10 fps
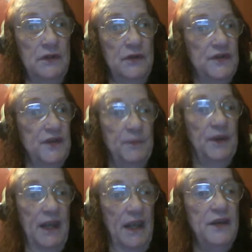could
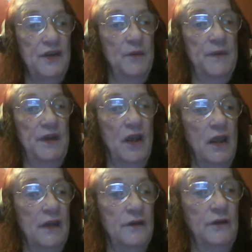simply end
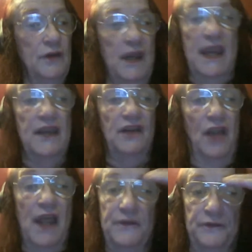humankind, could end
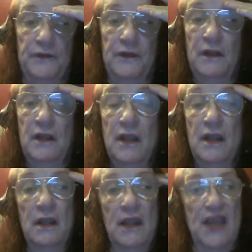life
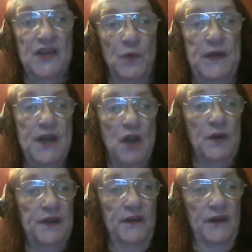as we
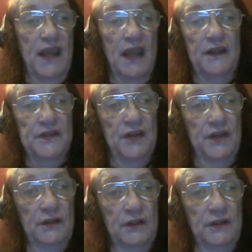know it in the galaxy.